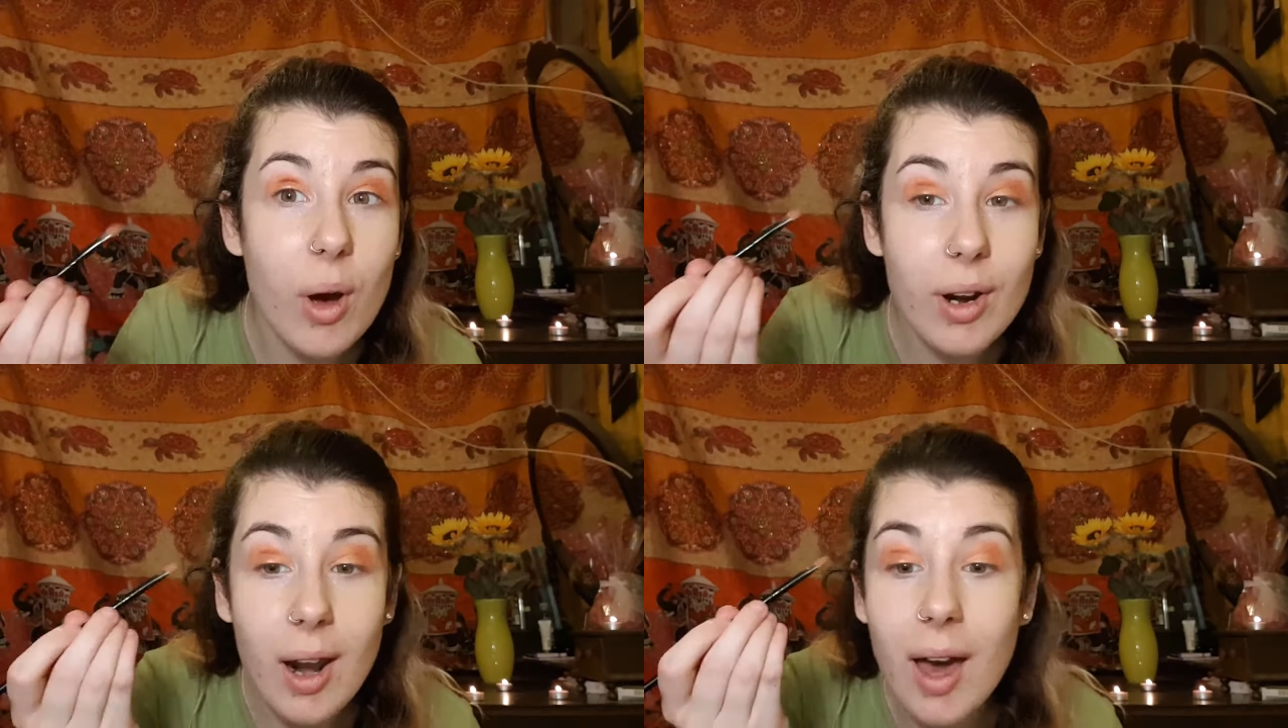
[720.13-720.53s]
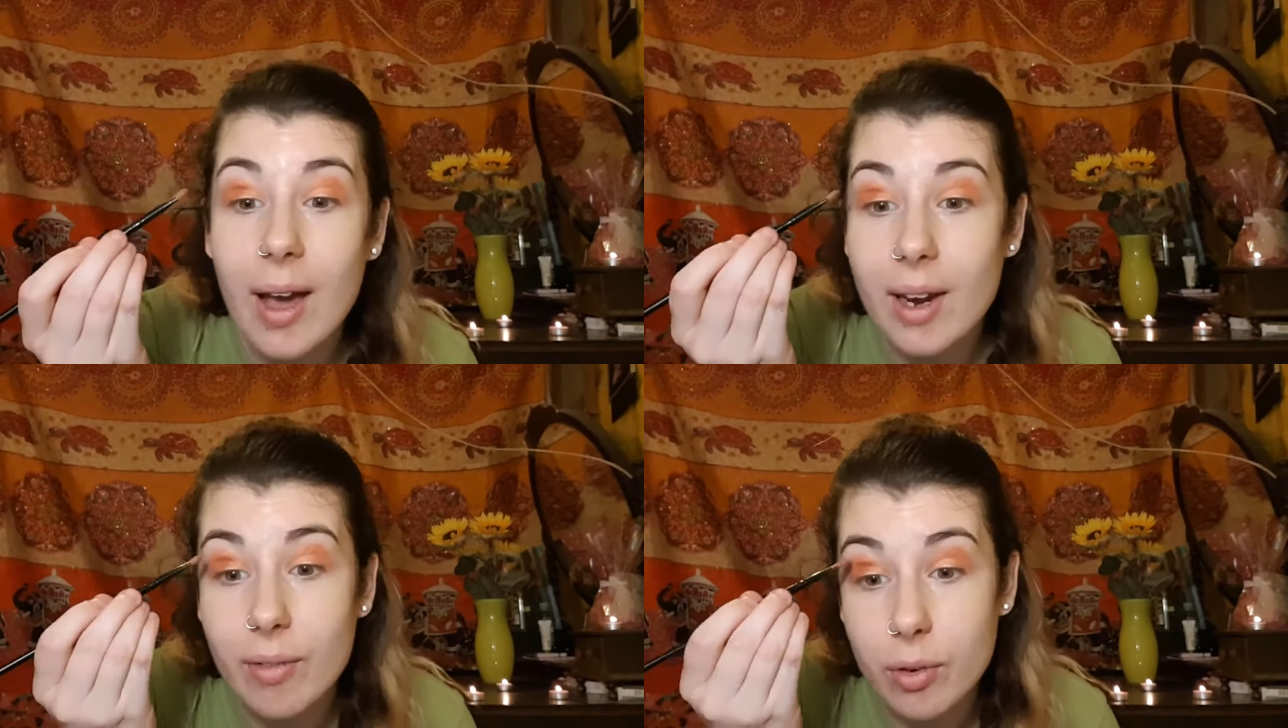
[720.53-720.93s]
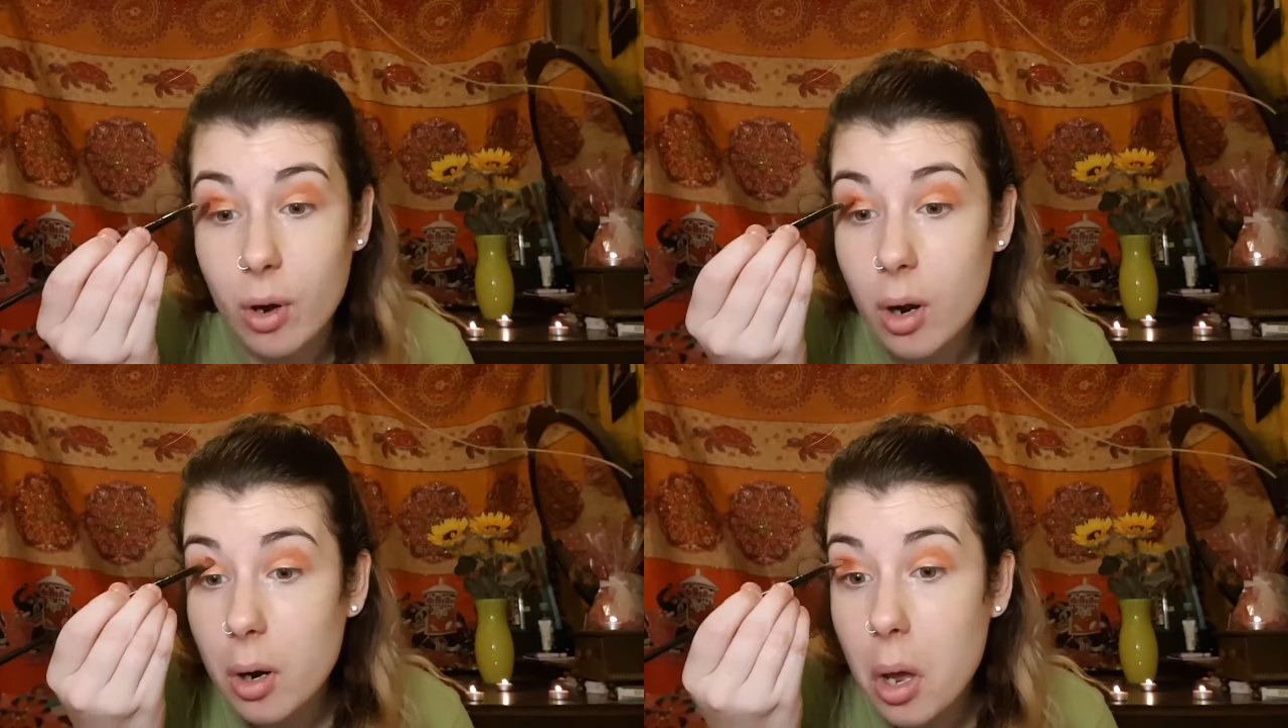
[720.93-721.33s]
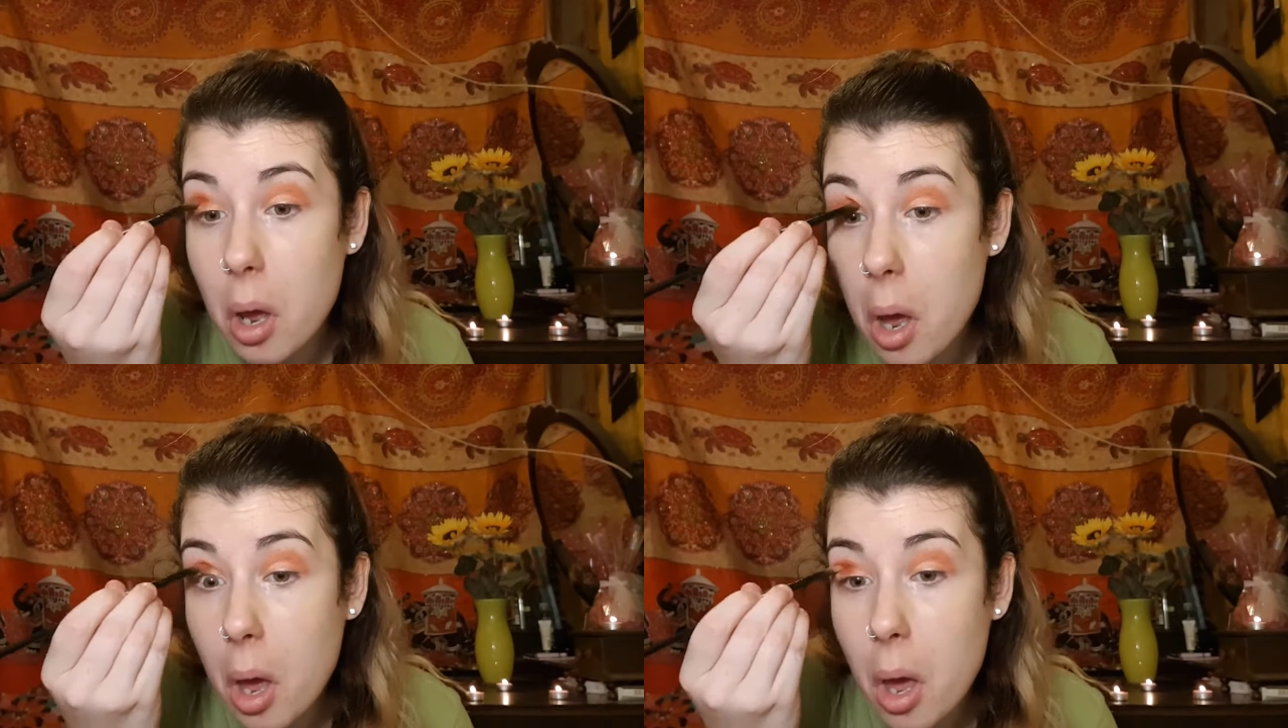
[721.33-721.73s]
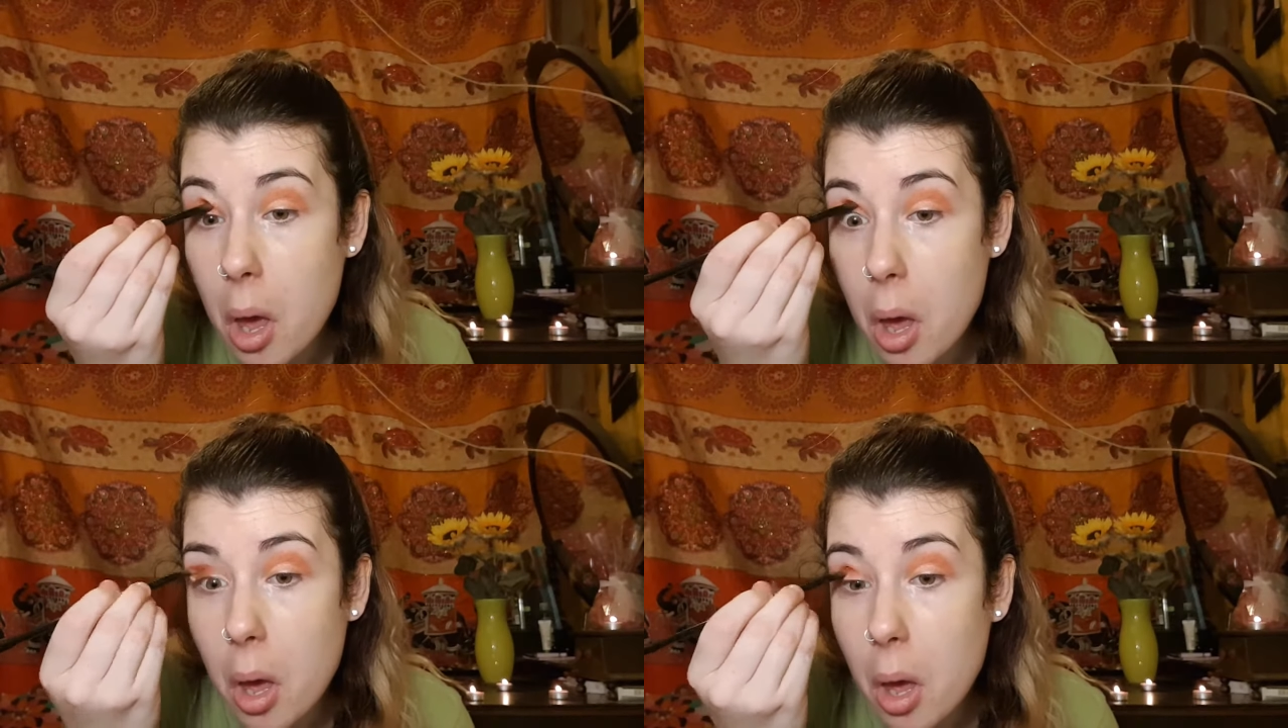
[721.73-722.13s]
one line I've got,
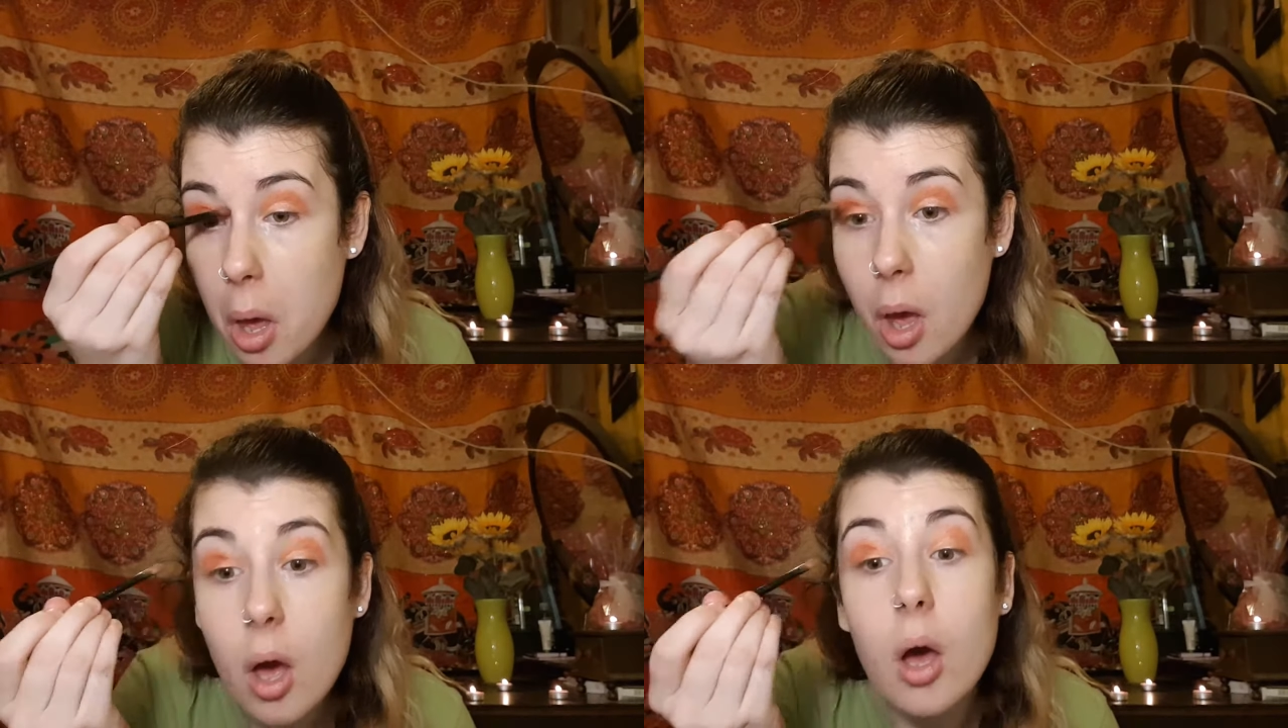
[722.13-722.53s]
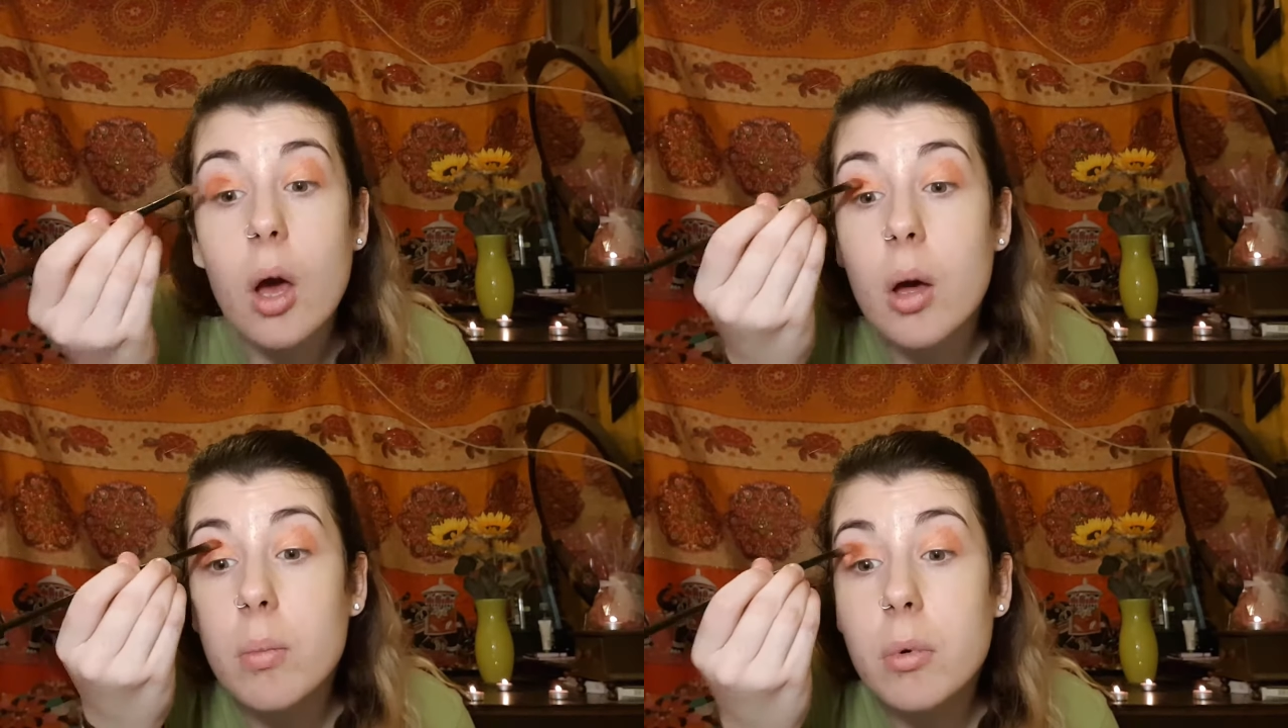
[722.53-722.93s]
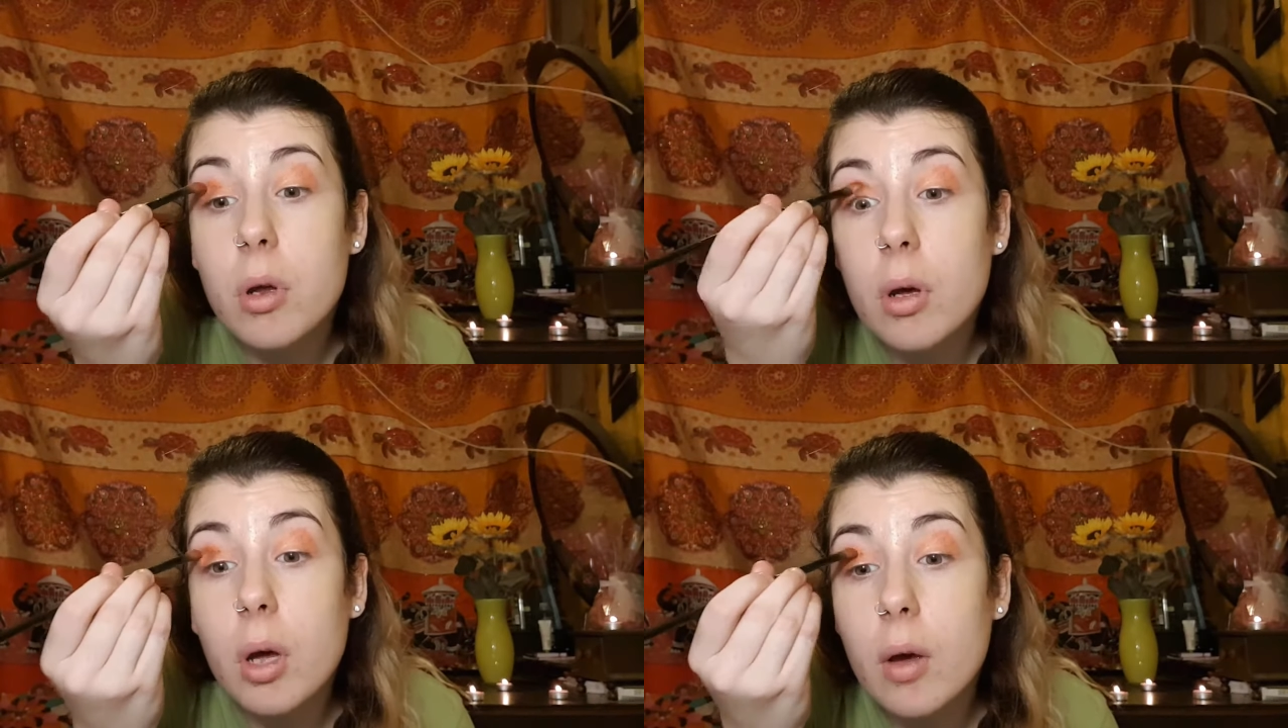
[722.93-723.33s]
I'm not